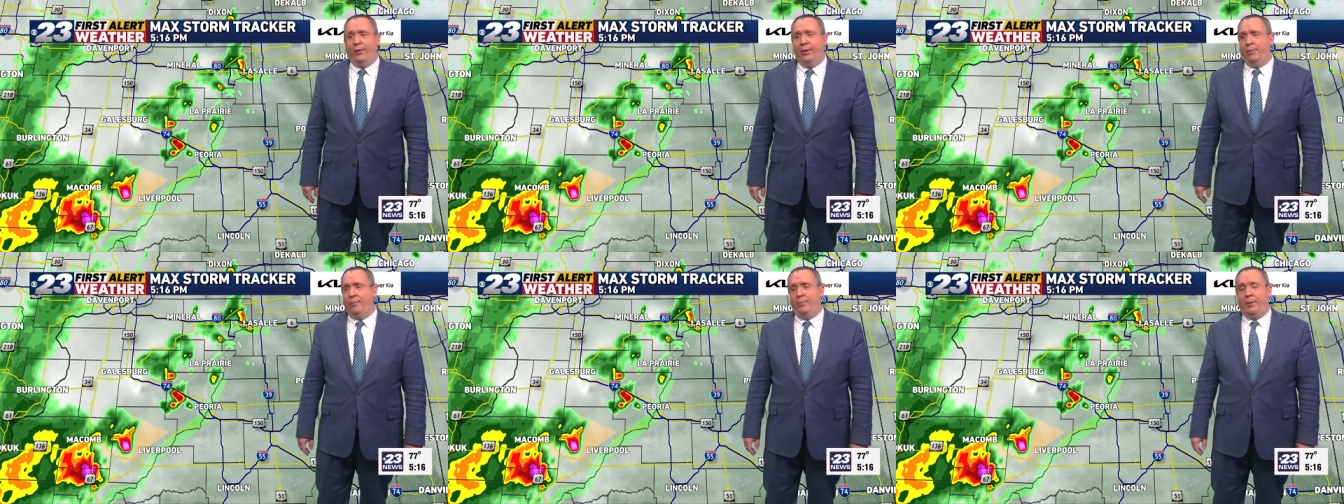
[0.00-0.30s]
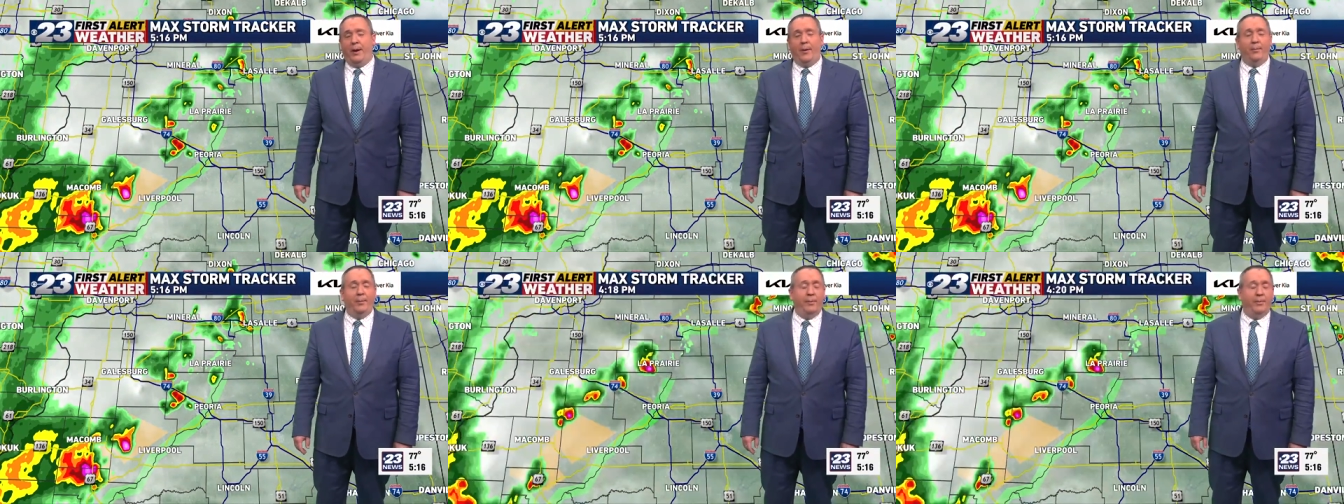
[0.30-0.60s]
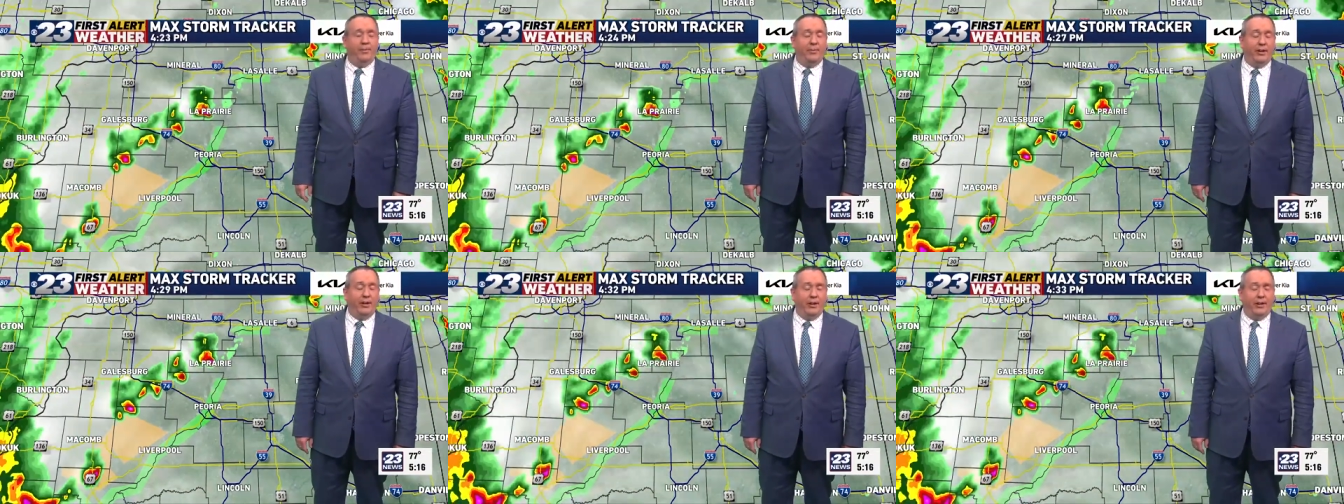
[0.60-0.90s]
We would probably
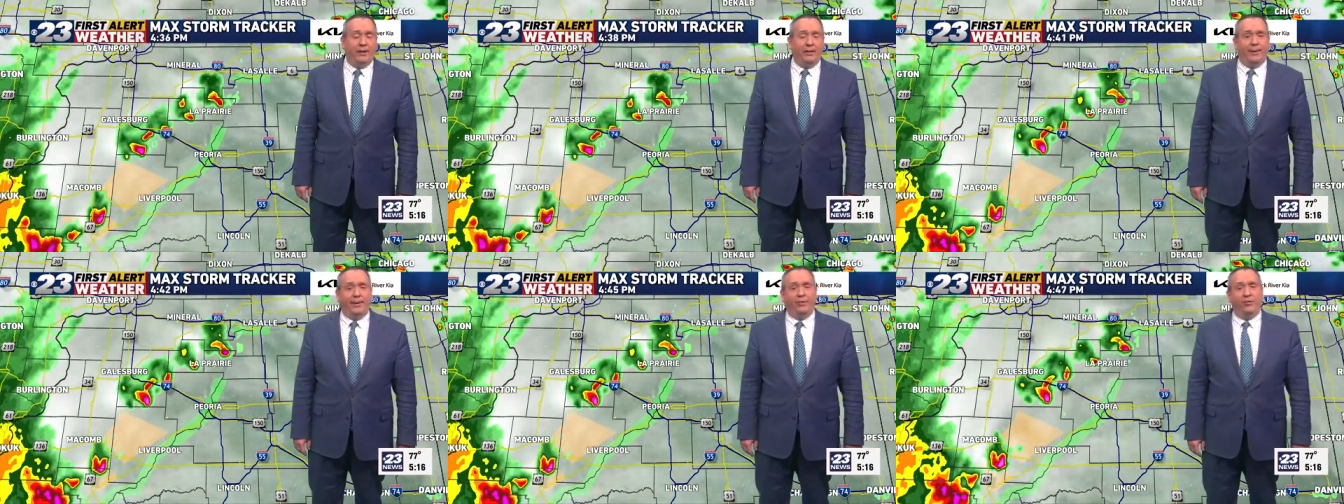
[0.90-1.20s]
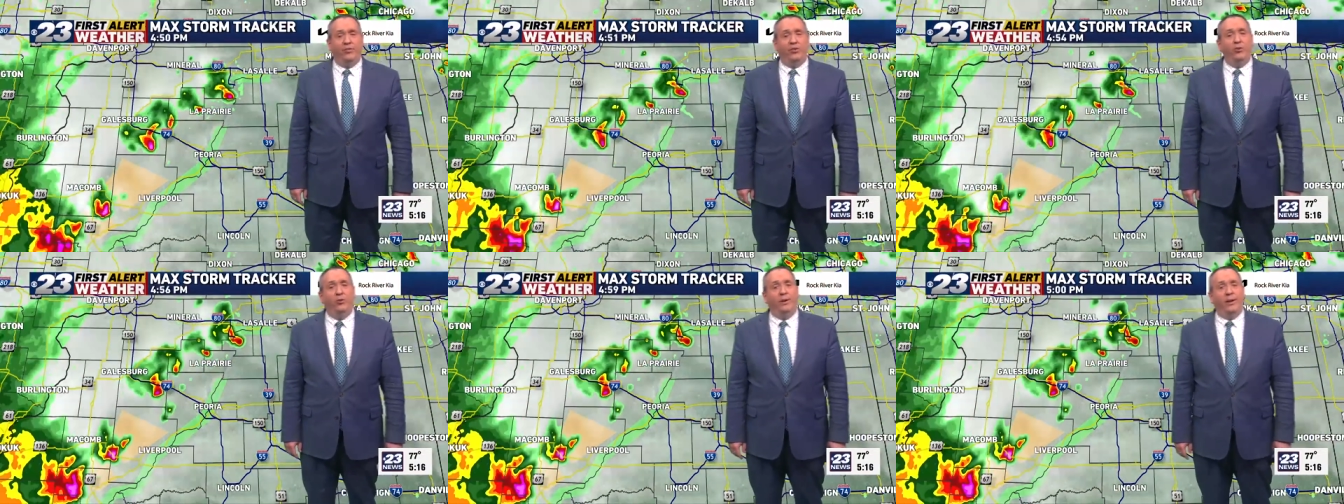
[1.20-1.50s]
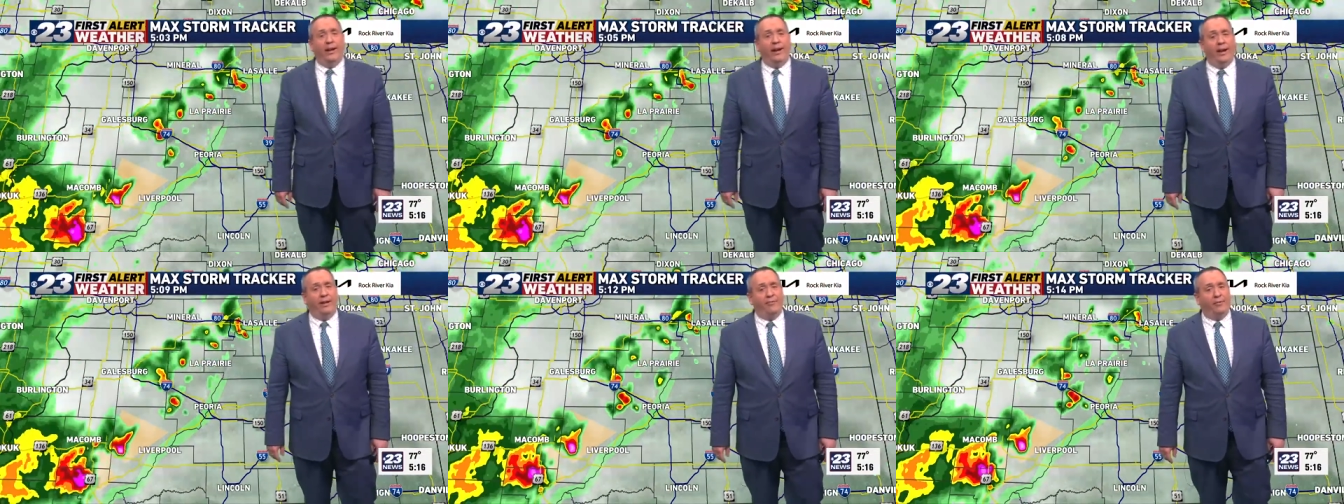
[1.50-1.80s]
be talking about two
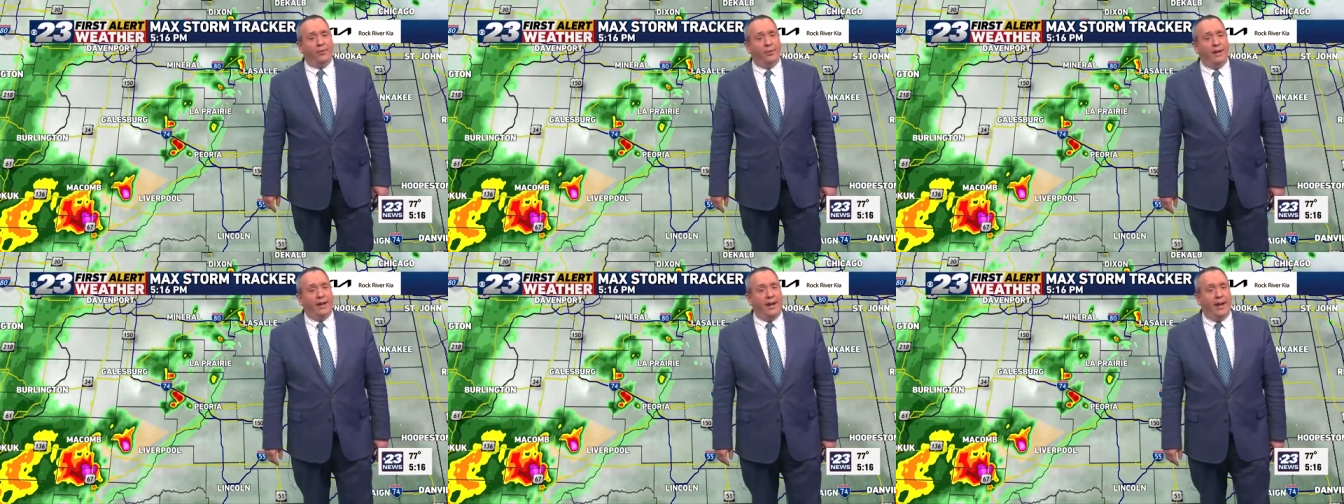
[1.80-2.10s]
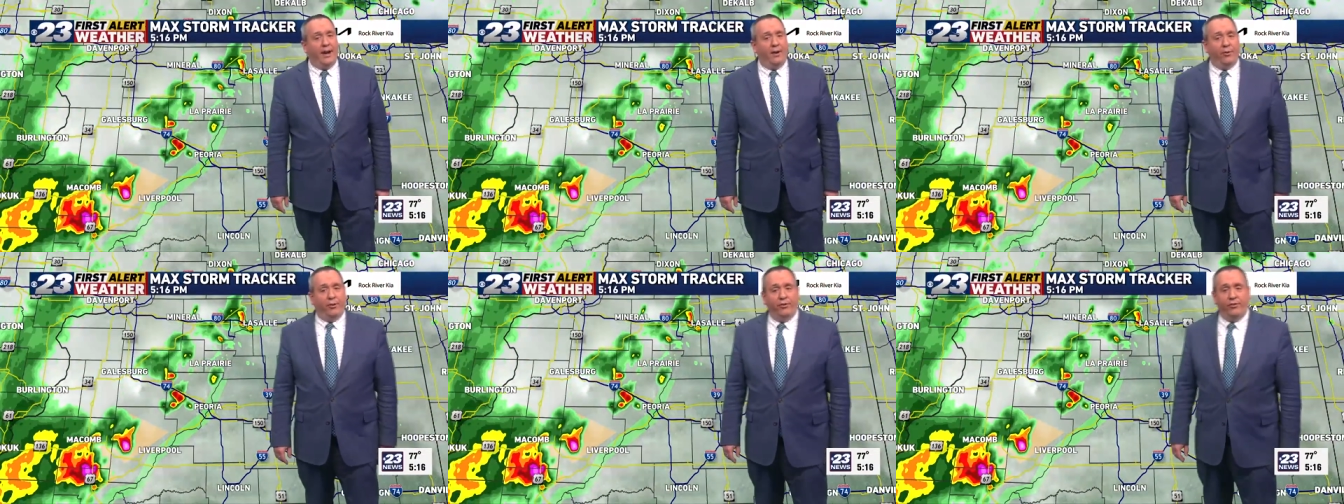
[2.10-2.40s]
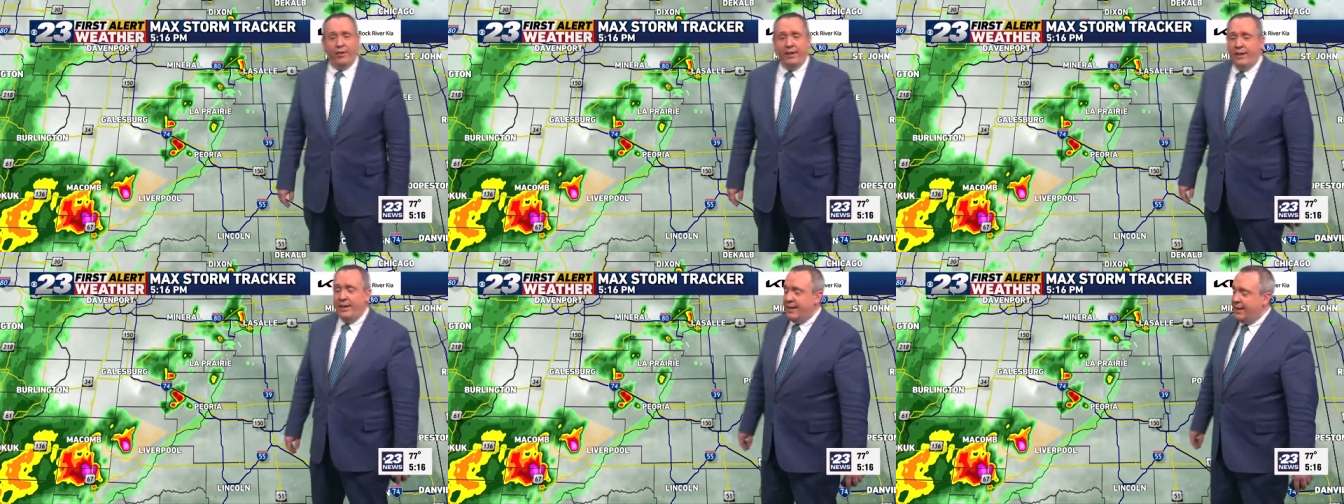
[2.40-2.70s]
and a half, three hours